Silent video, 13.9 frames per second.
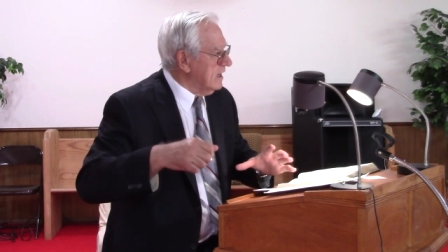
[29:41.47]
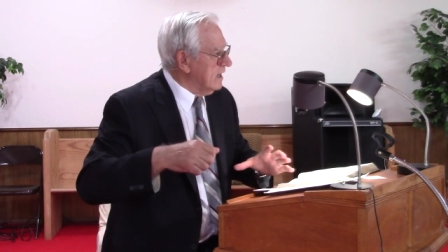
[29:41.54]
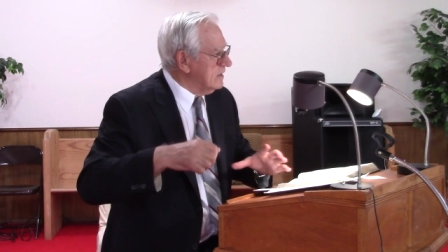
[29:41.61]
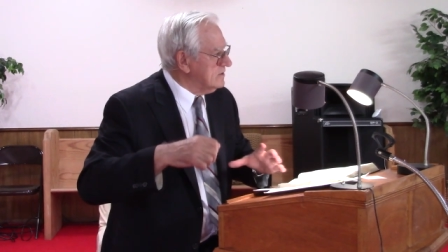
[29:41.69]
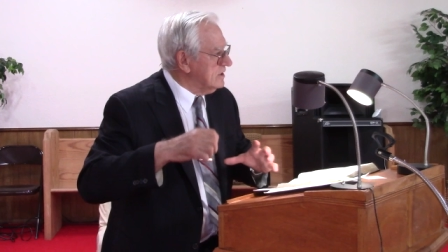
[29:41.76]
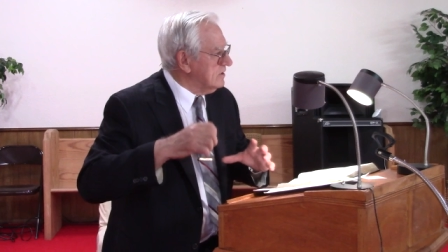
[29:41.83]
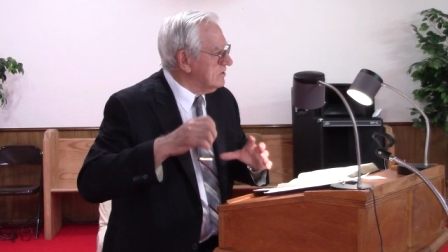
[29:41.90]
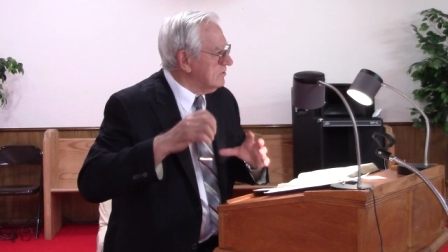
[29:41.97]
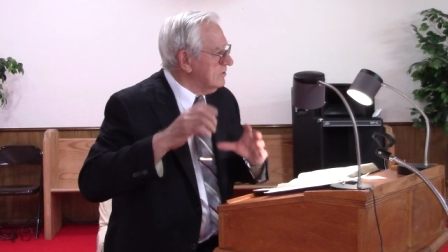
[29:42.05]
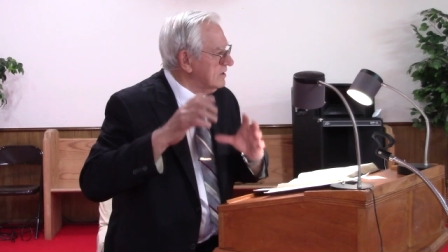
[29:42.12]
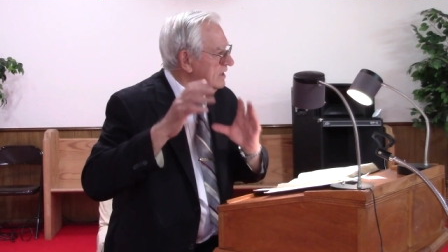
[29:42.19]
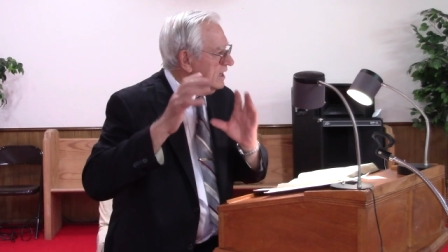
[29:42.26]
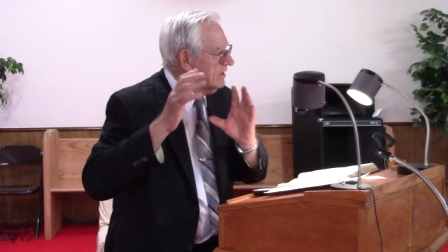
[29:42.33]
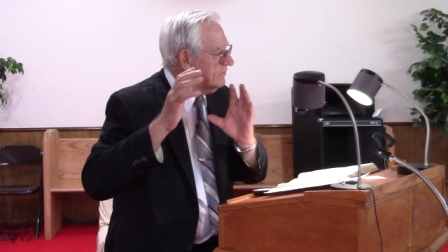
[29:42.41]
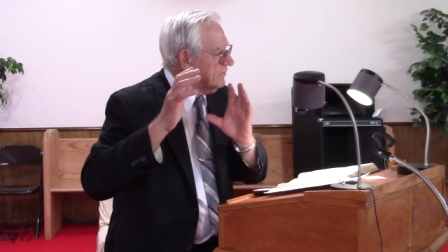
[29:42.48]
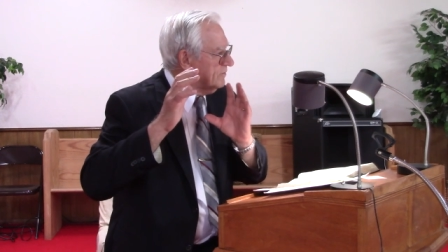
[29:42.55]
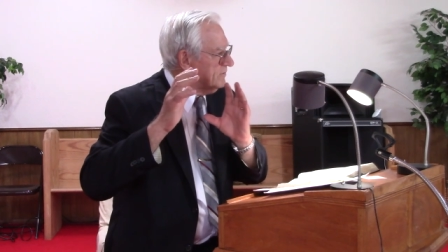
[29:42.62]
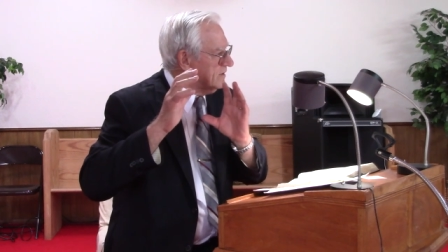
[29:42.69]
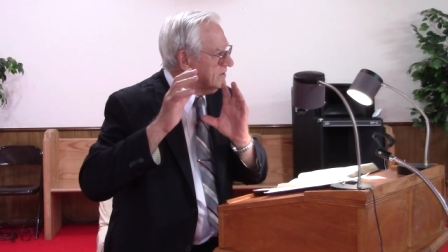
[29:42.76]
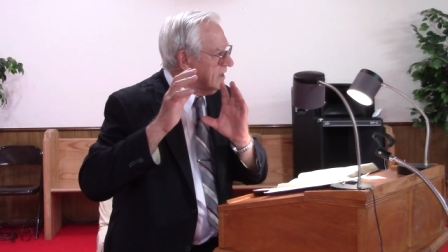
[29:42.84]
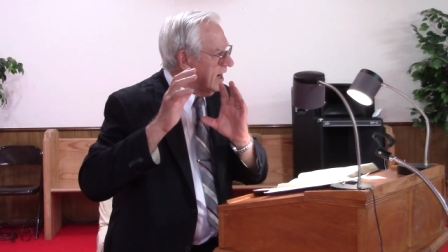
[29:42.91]
And she threw it down
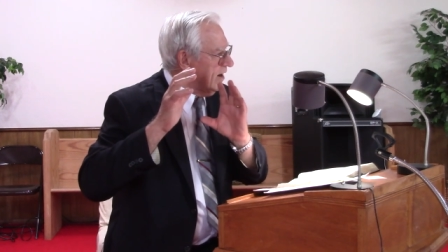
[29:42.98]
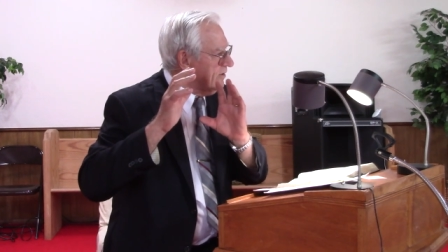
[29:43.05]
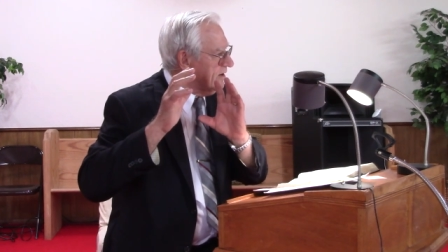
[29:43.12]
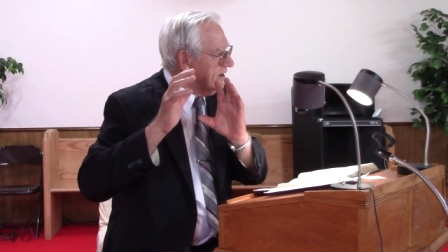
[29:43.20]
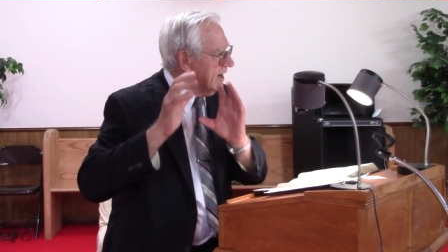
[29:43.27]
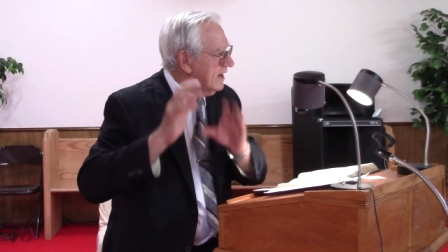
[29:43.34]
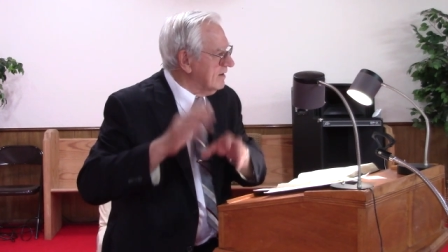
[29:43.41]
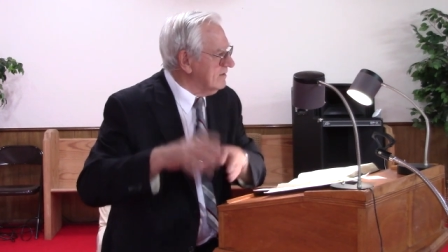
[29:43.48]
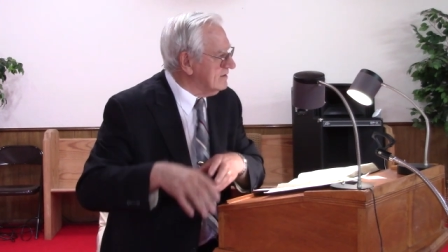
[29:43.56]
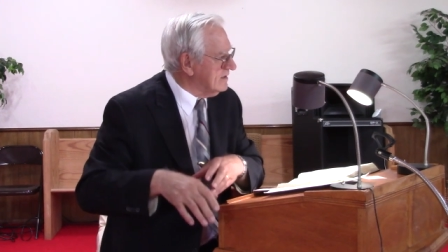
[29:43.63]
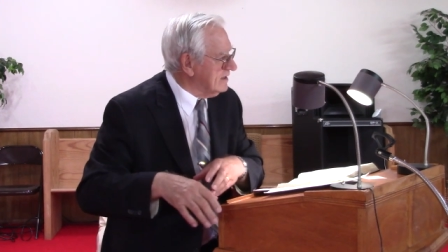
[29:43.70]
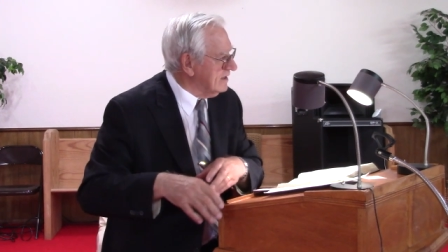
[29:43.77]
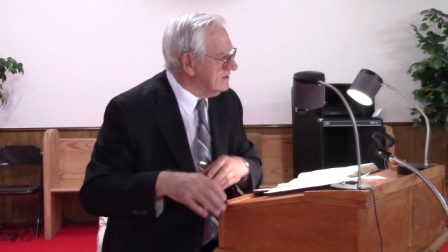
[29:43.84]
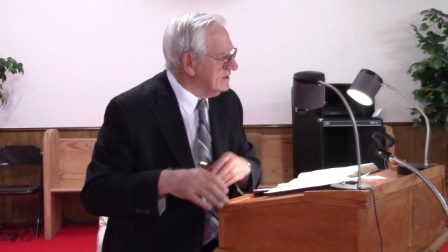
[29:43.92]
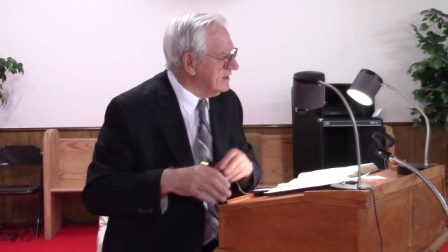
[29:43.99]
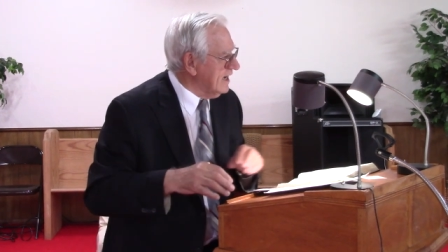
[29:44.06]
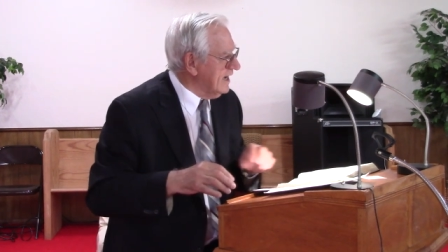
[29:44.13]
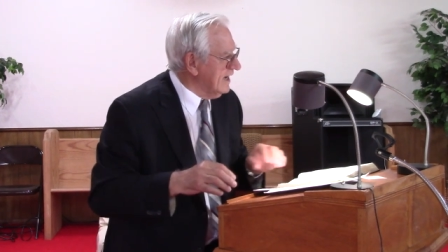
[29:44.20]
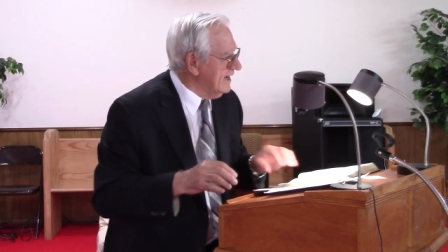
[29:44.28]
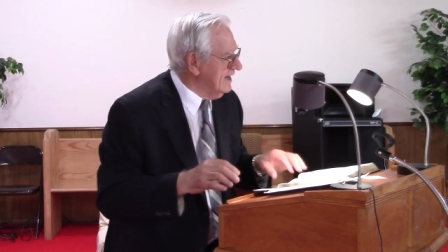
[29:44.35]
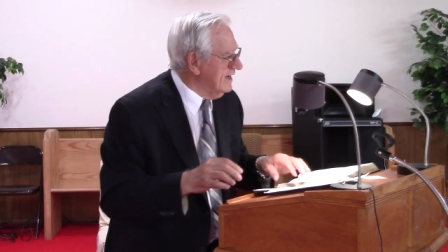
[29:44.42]
from the tower and killed a
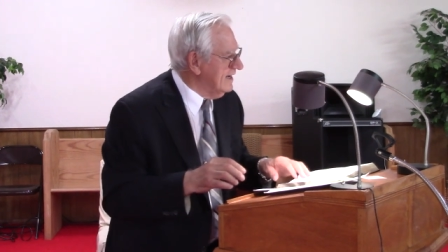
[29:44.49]
guy.